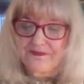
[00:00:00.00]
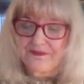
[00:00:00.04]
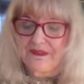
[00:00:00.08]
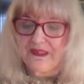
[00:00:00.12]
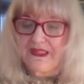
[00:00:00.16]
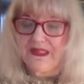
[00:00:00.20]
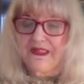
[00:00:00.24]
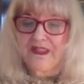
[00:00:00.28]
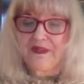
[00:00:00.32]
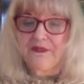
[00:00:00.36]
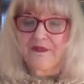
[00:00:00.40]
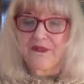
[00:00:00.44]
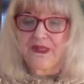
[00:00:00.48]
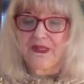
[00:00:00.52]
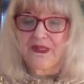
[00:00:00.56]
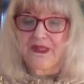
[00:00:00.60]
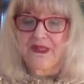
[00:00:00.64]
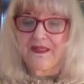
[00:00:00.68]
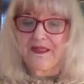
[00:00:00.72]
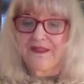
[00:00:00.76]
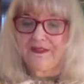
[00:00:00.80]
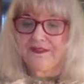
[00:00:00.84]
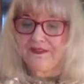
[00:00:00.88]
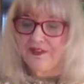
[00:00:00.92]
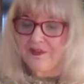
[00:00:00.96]

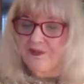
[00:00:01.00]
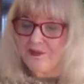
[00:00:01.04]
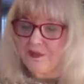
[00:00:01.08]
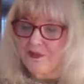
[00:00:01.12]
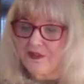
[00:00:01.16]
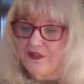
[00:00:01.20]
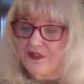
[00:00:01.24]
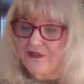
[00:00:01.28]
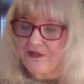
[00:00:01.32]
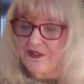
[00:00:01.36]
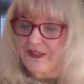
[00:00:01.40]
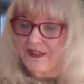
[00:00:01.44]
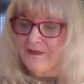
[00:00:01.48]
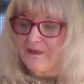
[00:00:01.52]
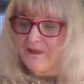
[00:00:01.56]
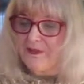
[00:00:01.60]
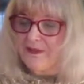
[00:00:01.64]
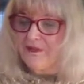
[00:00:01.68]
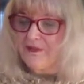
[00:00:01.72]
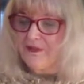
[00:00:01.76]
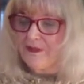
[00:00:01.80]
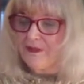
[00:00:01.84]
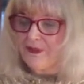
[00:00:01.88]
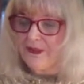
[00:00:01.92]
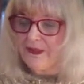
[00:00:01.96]
Anyway, this book is available
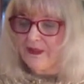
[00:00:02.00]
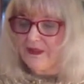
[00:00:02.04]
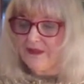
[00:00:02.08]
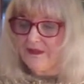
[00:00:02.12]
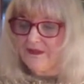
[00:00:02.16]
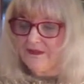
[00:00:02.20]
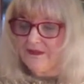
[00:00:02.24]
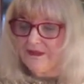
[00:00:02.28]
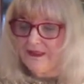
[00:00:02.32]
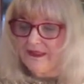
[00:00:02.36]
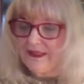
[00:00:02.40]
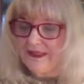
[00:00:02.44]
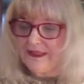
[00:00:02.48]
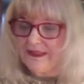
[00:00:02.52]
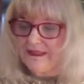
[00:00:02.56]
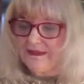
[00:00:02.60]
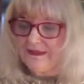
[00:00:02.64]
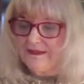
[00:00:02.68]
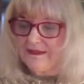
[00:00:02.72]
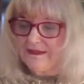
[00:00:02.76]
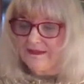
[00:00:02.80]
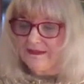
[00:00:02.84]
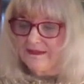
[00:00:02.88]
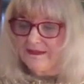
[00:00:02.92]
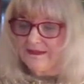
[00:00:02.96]
everywhere,
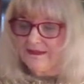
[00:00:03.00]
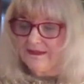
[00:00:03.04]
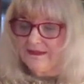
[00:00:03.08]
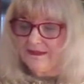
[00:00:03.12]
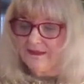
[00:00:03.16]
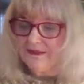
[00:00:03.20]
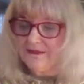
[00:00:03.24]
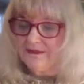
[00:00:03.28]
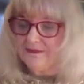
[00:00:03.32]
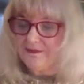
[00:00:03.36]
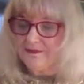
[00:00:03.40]
and I